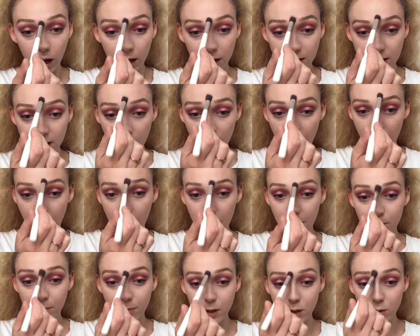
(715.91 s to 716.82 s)
and
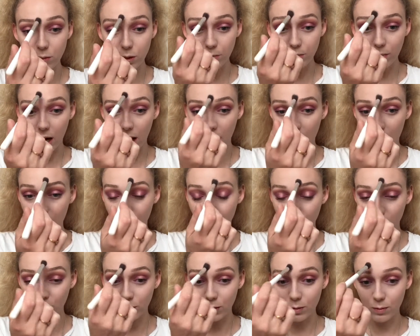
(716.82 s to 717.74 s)
in between my
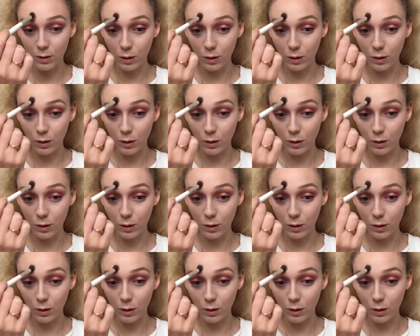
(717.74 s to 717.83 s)
eyebrows